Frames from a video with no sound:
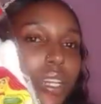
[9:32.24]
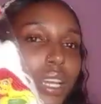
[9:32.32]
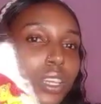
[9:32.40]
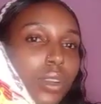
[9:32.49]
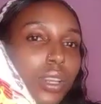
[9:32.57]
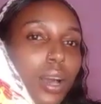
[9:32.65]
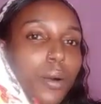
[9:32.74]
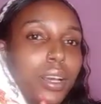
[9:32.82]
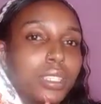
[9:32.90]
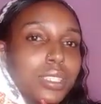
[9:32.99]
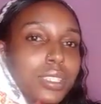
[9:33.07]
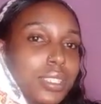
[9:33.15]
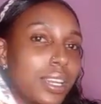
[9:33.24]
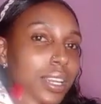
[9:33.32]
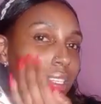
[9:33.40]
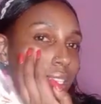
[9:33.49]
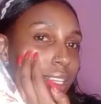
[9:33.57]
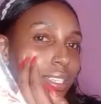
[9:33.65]
regular ones,
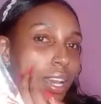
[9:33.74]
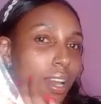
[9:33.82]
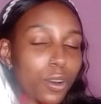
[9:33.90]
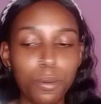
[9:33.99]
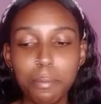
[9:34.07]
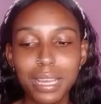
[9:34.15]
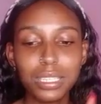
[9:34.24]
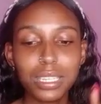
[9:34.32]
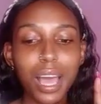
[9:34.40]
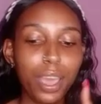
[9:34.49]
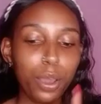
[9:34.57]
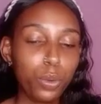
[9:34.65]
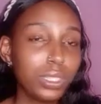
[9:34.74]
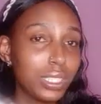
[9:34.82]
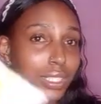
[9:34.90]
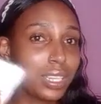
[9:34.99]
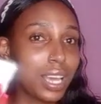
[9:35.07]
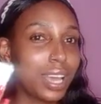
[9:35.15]
zile za tao. But I
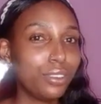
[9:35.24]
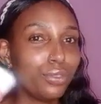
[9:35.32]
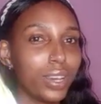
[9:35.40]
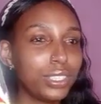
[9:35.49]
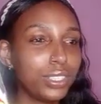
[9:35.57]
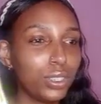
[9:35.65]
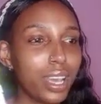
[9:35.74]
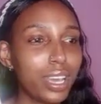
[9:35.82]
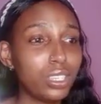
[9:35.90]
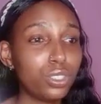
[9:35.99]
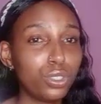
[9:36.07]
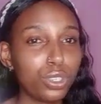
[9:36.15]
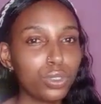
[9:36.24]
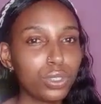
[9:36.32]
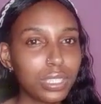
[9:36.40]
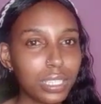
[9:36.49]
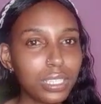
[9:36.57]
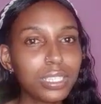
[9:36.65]
wouldn't advise you guys to
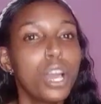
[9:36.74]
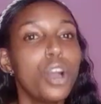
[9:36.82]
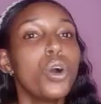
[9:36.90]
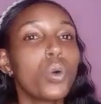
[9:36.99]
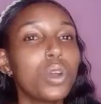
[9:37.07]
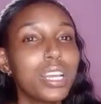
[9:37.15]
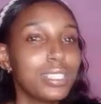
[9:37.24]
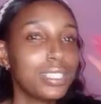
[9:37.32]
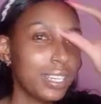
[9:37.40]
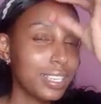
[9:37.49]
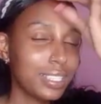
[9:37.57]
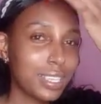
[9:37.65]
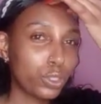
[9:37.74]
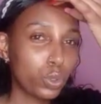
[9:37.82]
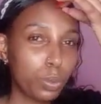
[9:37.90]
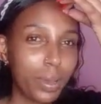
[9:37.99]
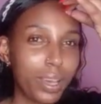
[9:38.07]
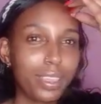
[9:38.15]
use this. Kuna zile za
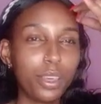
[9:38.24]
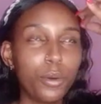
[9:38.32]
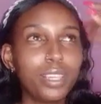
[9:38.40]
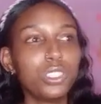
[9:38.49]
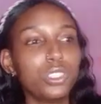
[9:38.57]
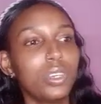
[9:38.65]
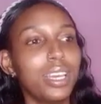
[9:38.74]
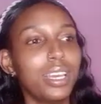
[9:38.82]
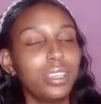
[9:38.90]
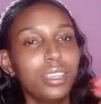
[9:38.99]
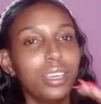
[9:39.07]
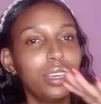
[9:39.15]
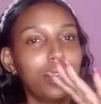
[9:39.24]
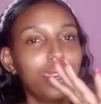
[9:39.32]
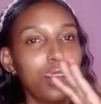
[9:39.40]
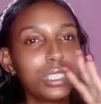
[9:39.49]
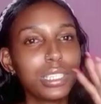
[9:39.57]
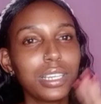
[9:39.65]
super, the ones you guys, they
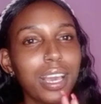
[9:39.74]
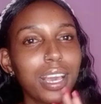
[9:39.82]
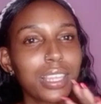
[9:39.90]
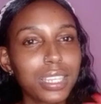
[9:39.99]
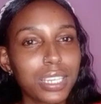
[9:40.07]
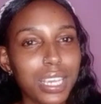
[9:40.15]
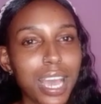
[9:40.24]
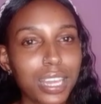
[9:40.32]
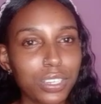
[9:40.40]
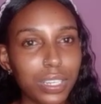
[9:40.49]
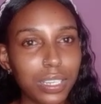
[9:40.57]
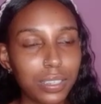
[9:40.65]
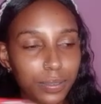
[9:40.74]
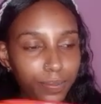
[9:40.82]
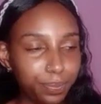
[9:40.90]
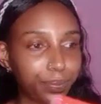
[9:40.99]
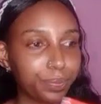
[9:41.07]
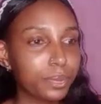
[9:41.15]
cost like 300.
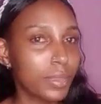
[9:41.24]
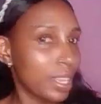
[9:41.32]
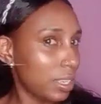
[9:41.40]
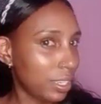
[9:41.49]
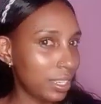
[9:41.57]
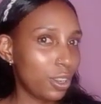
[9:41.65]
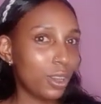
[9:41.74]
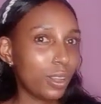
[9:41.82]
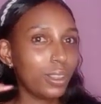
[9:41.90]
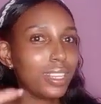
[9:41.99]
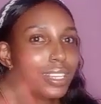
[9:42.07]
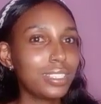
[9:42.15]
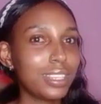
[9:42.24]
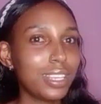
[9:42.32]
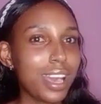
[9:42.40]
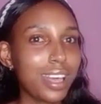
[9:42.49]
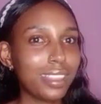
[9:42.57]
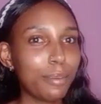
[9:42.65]
Nicole, that's
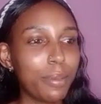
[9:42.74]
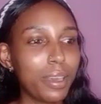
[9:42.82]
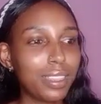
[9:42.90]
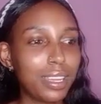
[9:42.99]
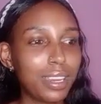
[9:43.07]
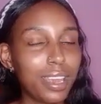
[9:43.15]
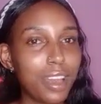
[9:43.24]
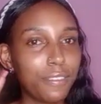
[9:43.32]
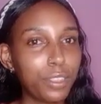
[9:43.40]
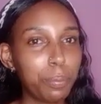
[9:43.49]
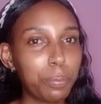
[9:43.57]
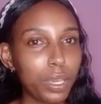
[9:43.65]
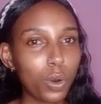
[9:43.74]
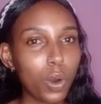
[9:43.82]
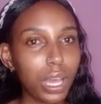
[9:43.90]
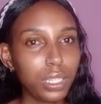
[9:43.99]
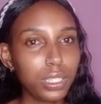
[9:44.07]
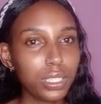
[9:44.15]
the other pair that I have, the pink
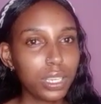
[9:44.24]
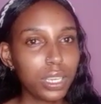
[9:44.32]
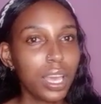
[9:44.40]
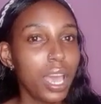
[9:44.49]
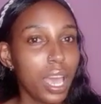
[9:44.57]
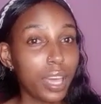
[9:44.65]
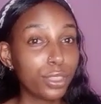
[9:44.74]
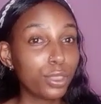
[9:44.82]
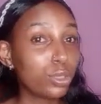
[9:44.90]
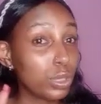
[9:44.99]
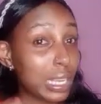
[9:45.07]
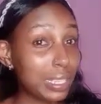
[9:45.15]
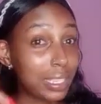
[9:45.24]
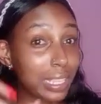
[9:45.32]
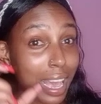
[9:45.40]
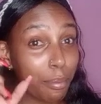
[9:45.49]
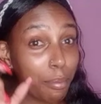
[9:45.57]
ones. And those ones are